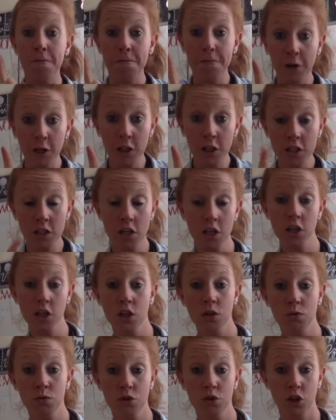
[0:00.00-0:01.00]
First thing
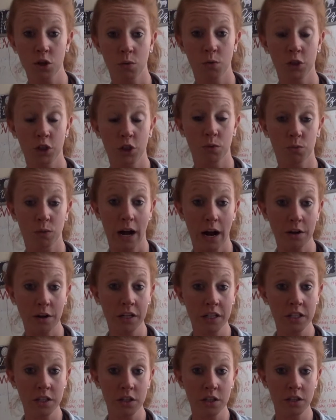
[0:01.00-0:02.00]
you do when you're
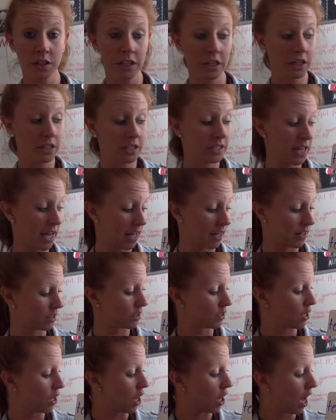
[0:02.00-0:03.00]
rounding to the nearest
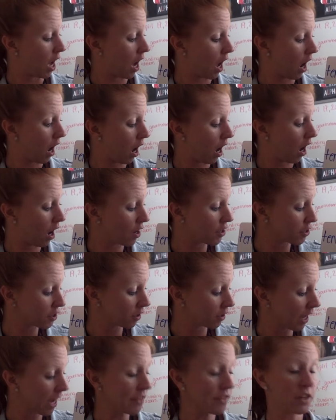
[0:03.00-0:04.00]
tens,
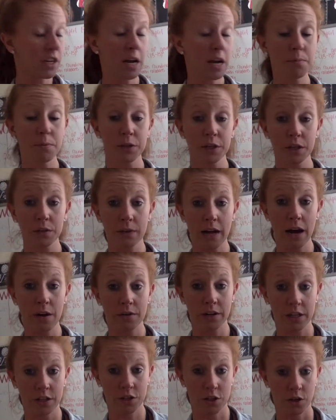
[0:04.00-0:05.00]
underline the number you're
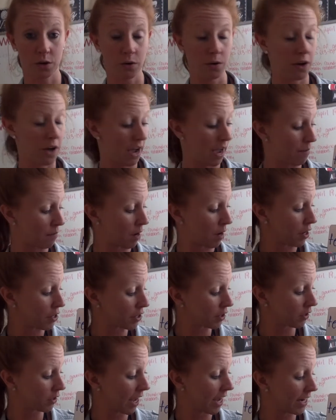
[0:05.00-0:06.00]
rounding to. I'm
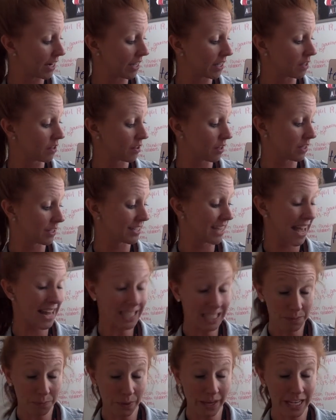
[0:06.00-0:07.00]
underlining the
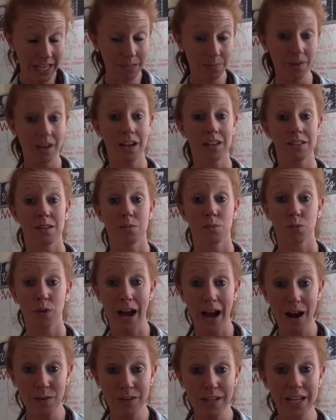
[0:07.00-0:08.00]
tens place because I'm
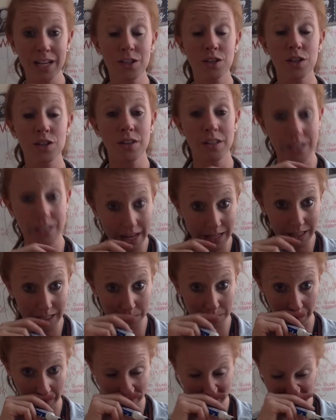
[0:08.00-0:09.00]
rounding to the
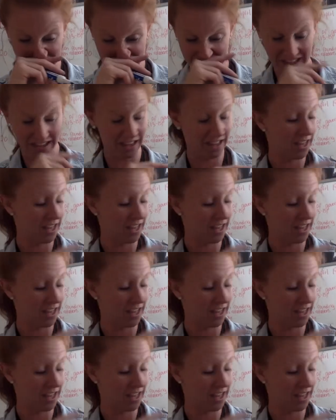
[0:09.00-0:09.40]
tens place.